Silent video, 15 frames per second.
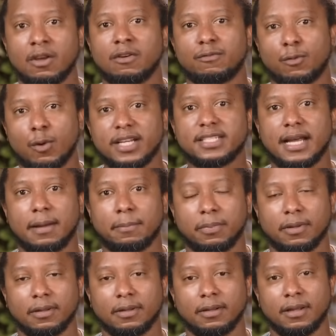For
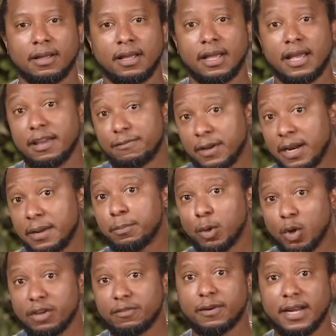example, if an
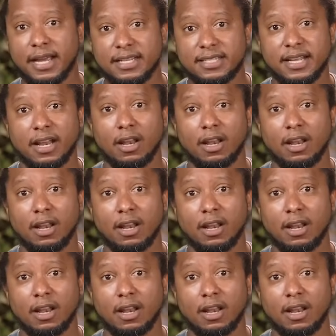employee forgets their